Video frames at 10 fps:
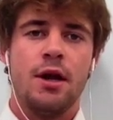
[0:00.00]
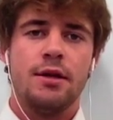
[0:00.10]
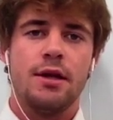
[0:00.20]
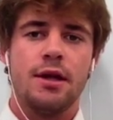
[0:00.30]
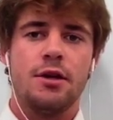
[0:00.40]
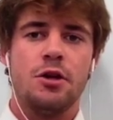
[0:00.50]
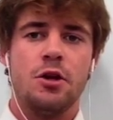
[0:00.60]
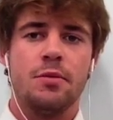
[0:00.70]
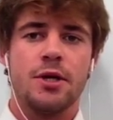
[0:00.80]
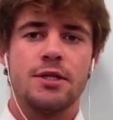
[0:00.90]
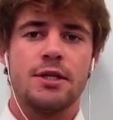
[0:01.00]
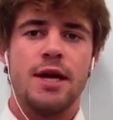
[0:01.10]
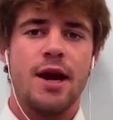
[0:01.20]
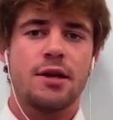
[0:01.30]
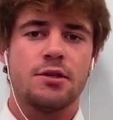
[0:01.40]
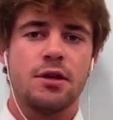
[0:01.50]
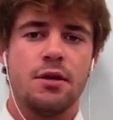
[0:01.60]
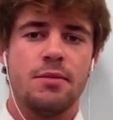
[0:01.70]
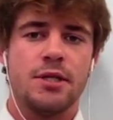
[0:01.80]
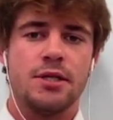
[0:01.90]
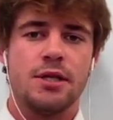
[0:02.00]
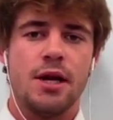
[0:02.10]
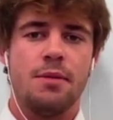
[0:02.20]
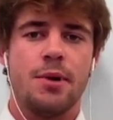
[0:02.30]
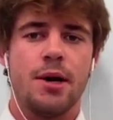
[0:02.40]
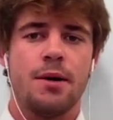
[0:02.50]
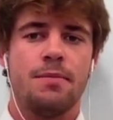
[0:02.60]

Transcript: They led numerous attacks on the Byzantine Empire.